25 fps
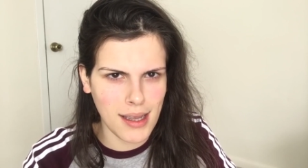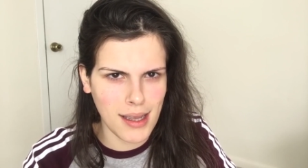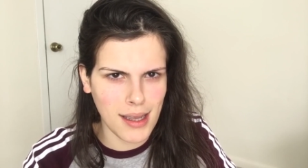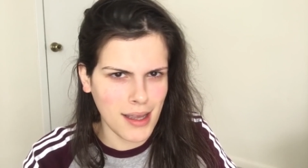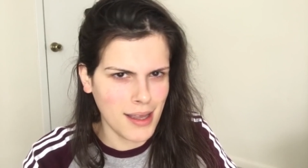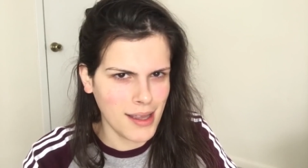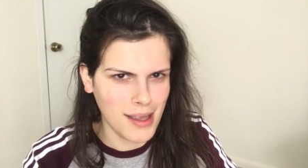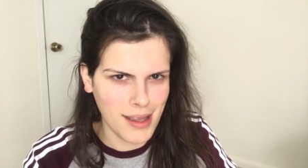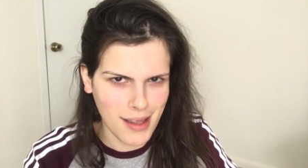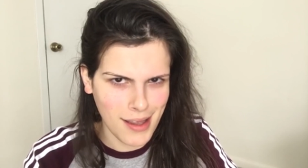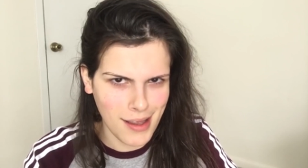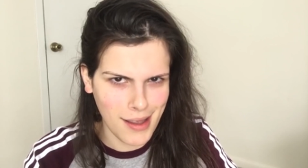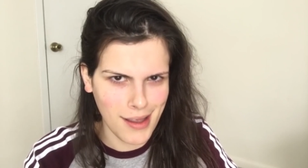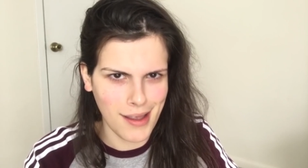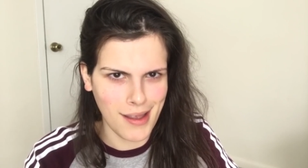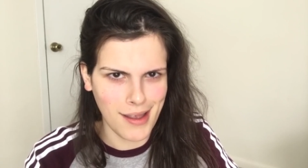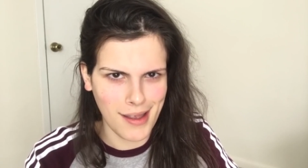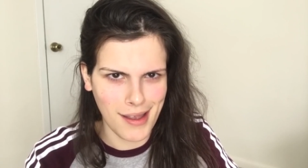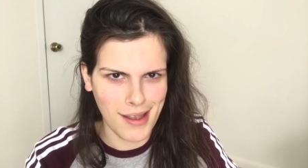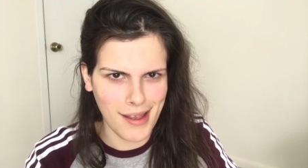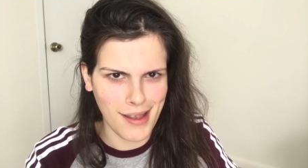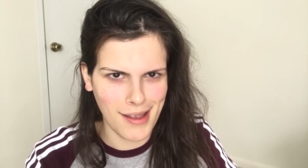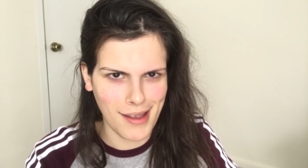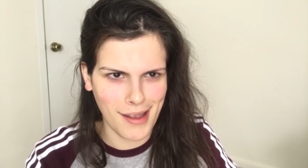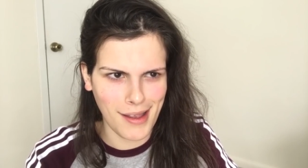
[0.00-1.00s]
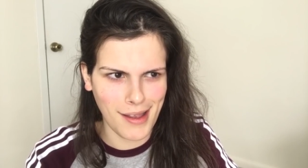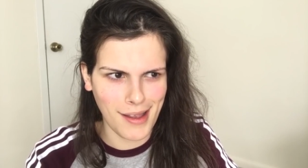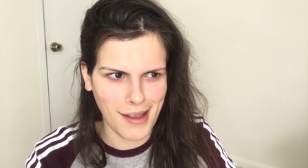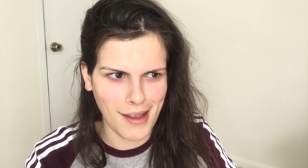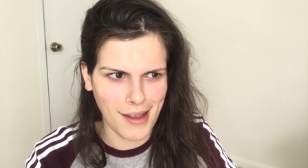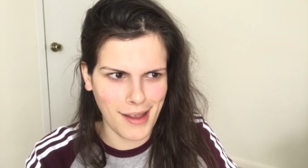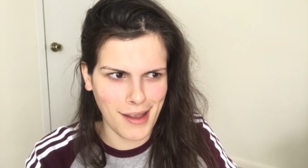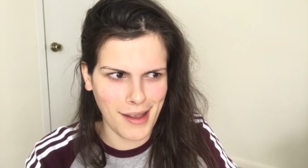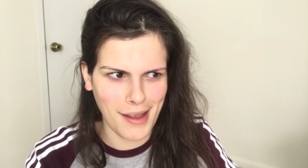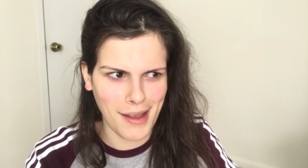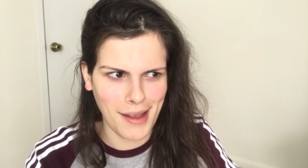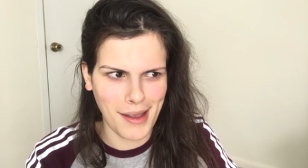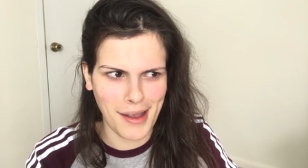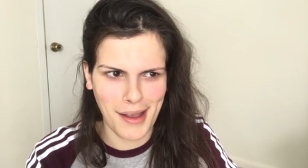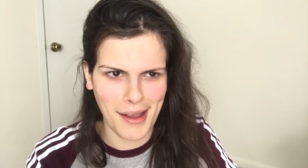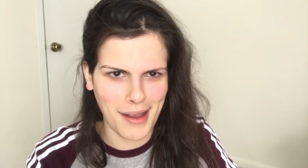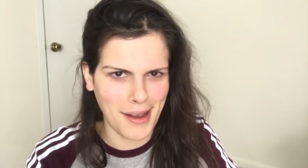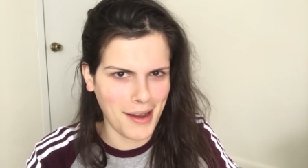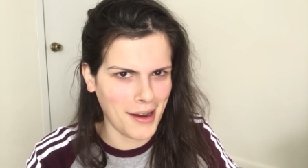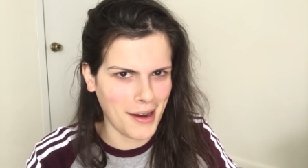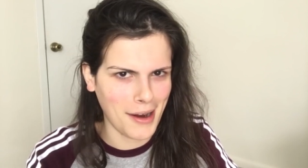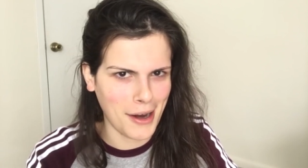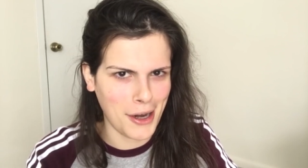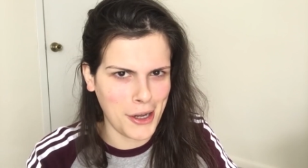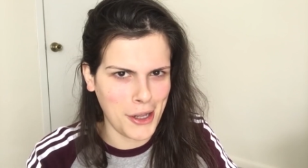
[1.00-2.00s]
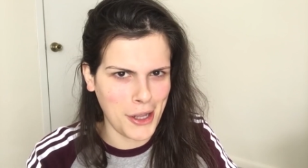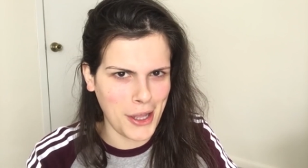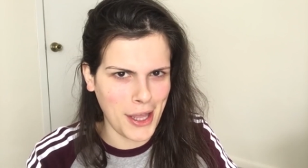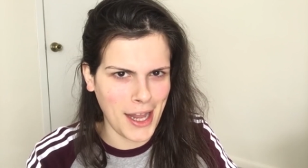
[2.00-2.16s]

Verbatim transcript: Are you